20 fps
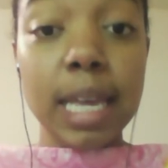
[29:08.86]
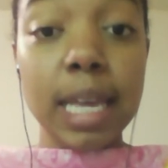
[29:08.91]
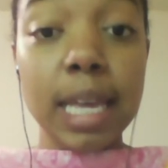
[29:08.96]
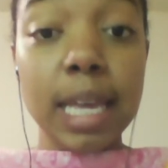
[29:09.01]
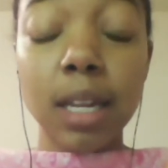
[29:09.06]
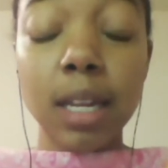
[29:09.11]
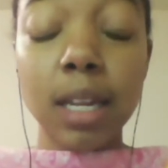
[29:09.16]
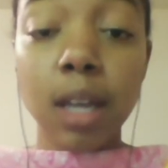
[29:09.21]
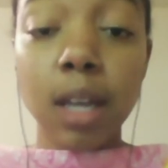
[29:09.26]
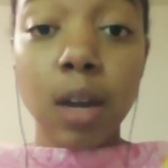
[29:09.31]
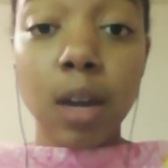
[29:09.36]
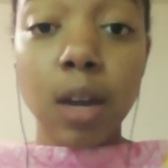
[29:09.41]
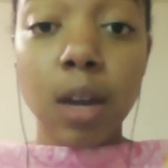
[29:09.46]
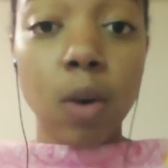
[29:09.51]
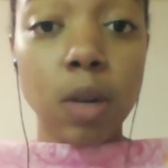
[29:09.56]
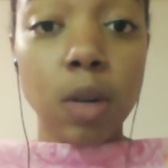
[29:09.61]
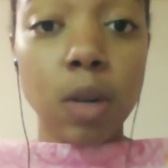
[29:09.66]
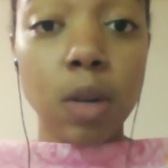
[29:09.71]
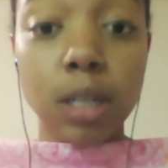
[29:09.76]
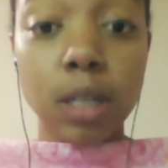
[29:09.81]
that all comes
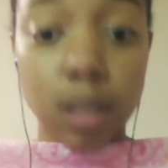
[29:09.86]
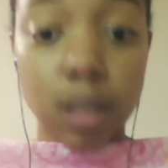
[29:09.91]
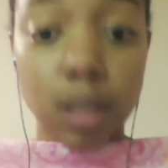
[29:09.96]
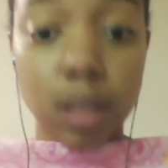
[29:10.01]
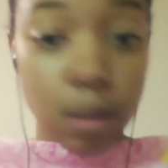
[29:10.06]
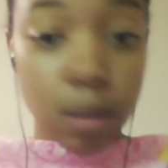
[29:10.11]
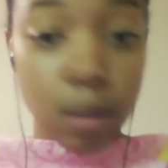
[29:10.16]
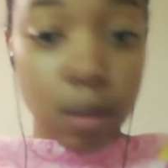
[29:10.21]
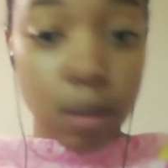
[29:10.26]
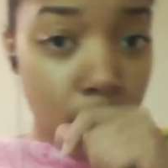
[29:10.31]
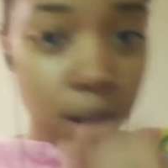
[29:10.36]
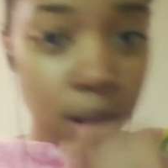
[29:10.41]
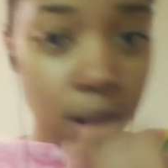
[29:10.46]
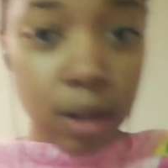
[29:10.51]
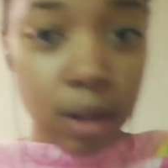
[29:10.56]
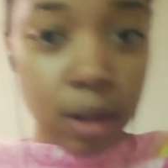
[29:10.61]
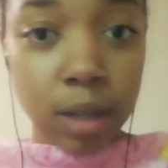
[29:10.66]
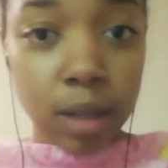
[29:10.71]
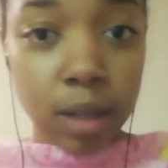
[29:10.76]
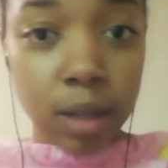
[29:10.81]
down. Go
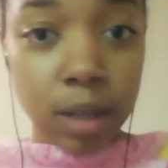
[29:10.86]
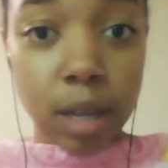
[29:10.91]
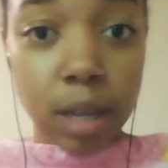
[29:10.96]
ahead.